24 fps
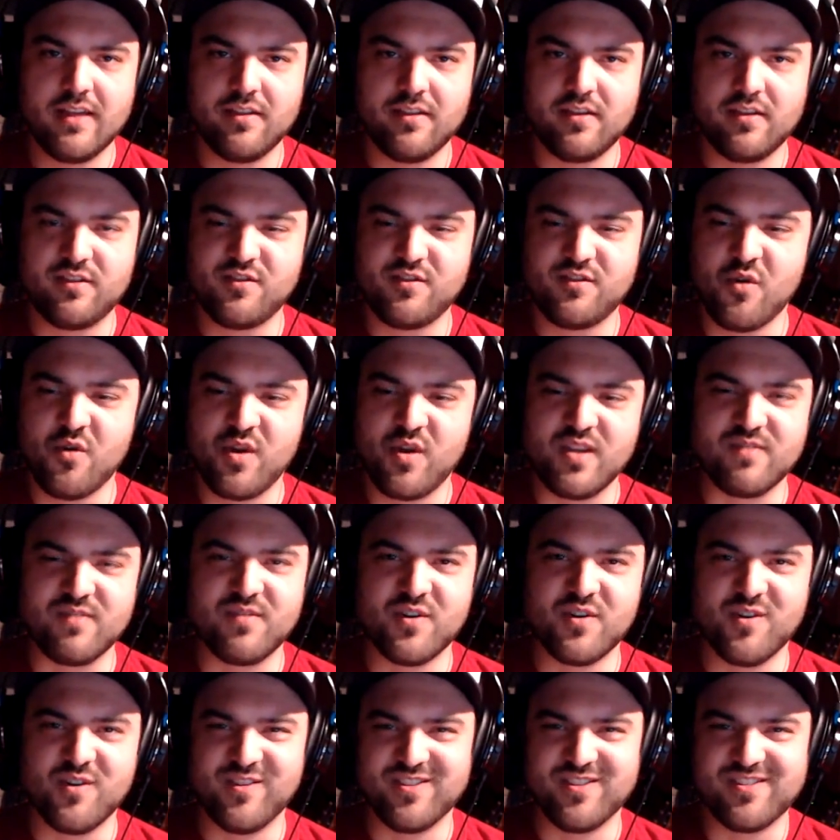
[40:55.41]
story of
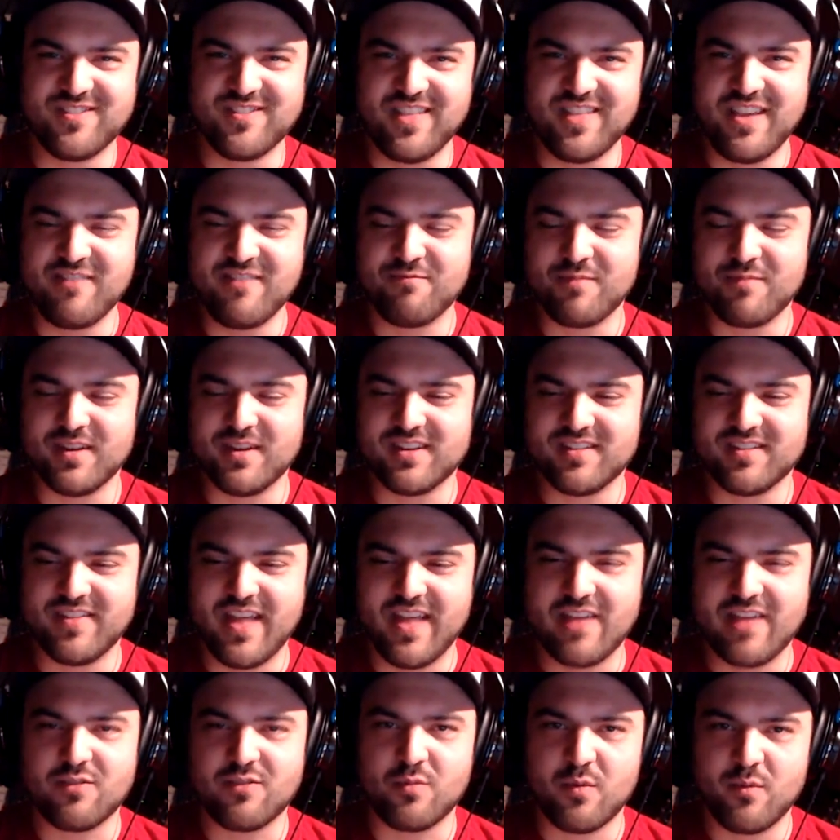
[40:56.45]
your enslavement, and
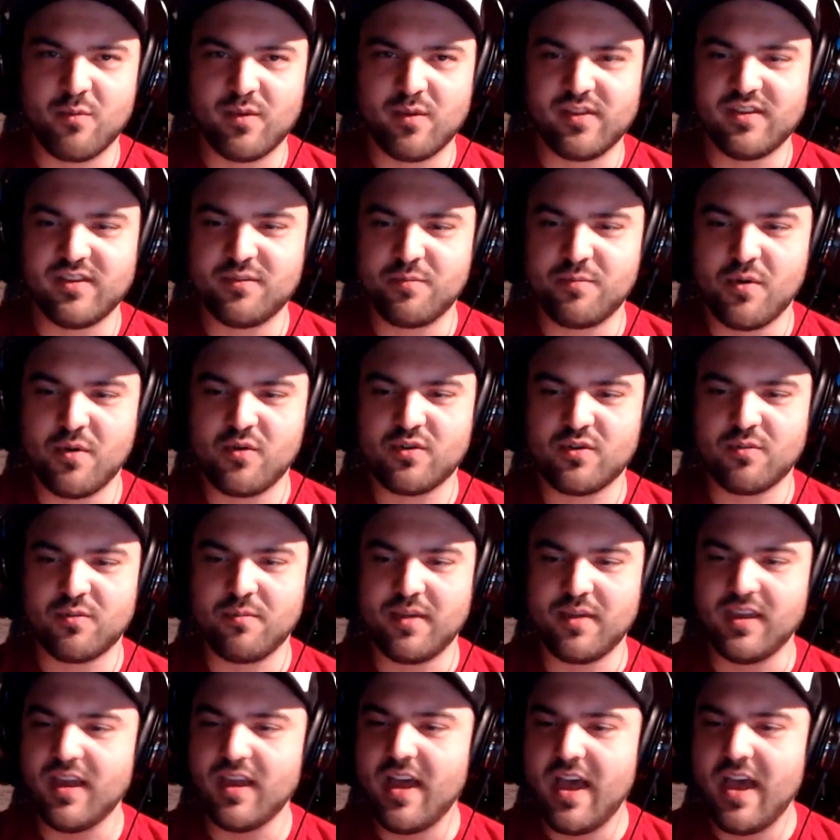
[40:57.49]
that's what really spoke to
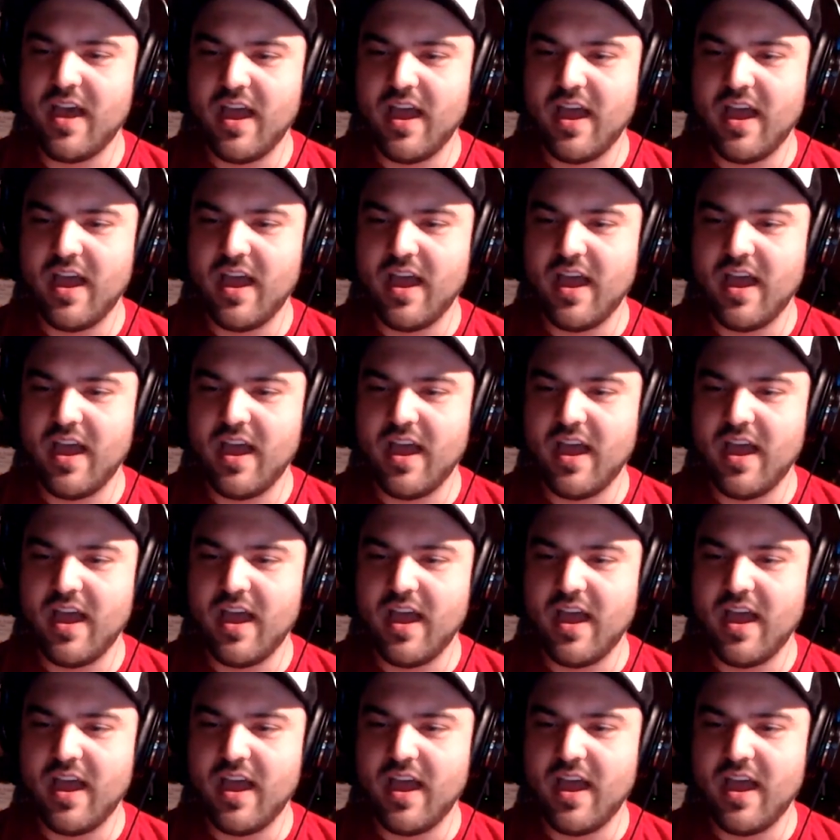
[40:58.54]
me.